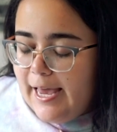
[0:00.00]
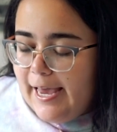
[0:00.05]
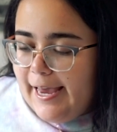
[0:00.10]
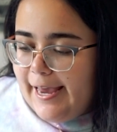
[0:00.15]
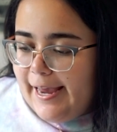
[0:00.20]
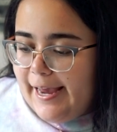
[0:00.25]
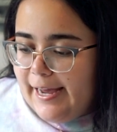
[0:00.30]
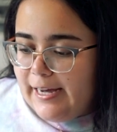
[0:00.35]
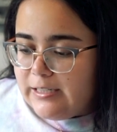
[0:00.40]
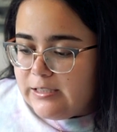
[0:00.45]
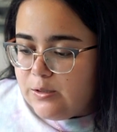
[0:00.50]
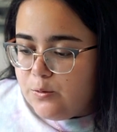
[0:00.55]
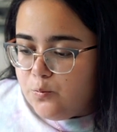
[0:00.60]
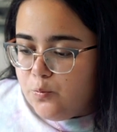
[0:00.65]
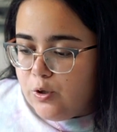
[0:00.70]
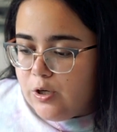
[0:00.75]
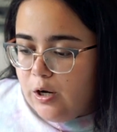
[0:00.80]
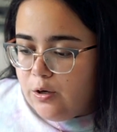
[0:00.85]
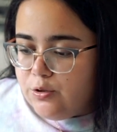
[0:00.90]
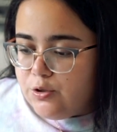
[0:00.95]
And
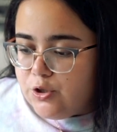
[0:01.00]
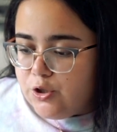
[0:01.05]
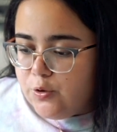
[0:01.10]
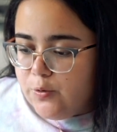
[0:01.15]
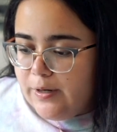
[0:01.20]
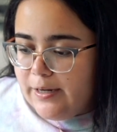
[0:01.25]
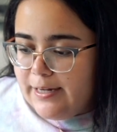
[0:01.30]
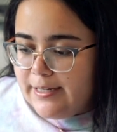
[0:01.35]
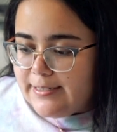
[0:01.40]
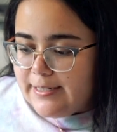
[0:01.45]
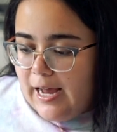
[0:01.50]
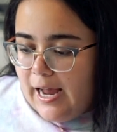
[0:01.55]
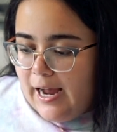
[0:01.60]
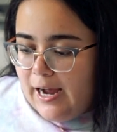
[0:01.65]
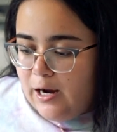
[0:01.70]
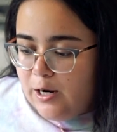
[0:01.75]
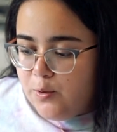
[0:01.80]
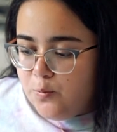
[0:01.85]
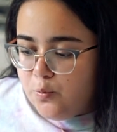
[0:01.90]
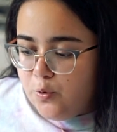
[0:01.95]
what I'll do is
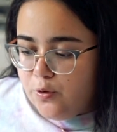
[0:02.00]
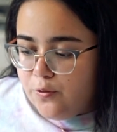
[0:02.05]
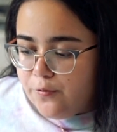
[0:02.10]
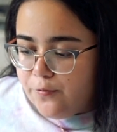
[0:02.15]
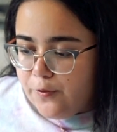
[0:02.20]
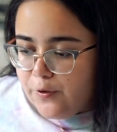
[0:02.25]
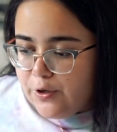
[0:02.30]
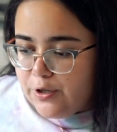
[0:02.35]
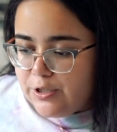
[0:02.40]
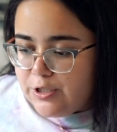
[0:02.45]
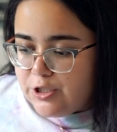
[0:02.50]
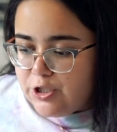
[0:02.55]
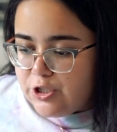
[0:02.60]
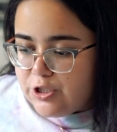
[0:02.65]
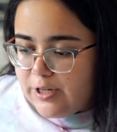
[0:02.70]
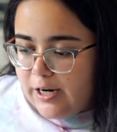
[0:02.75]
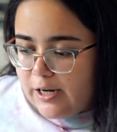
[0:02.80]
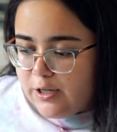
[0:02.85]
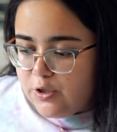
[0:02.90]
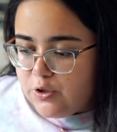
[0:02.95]
I will first
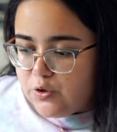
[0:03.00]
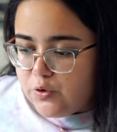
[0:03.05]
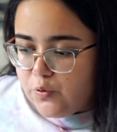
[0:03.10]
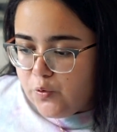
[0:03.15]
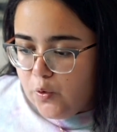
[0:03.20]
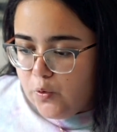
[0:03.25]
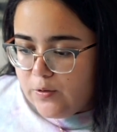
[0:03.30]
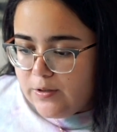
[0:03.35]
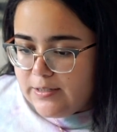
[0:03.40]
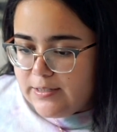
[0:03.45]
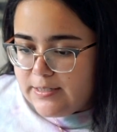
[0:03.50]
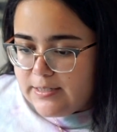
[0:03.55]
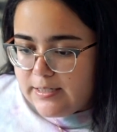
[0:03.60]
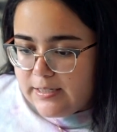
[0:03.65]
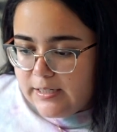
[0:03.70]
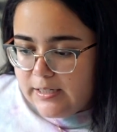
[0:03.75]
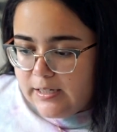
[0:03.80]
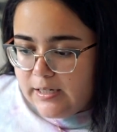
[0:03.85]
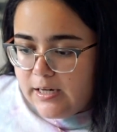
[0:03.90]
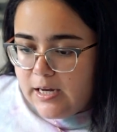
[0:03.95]
just kind of scroll and
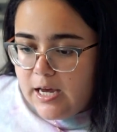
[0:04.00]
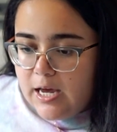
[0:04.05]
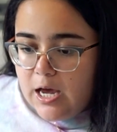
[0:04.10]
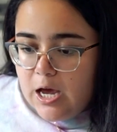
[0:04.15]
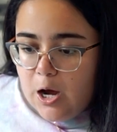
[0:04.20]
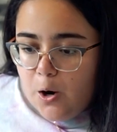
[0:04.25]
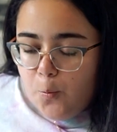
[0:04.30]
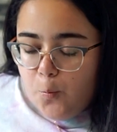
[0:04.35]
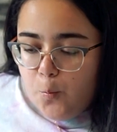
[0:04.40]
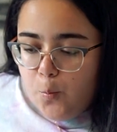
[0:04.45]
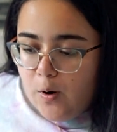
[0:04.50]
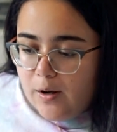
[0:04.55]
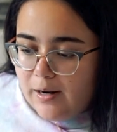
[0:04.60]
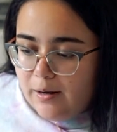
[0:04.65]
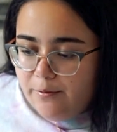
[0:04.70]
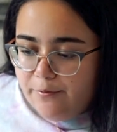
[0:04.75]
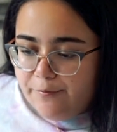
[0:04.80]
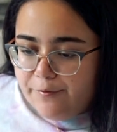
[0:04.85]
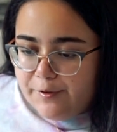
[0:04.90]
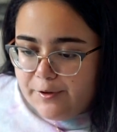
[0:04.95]
see what
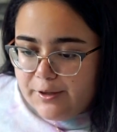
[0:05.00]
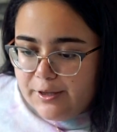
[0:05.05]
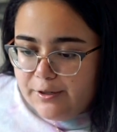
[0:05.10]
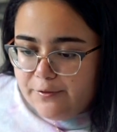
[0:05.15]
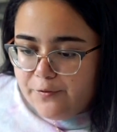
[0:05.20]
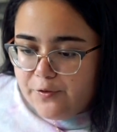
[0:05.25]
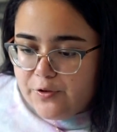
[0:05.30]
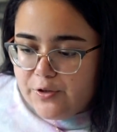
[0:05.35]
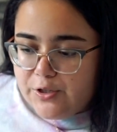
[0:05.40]
I'm feeling for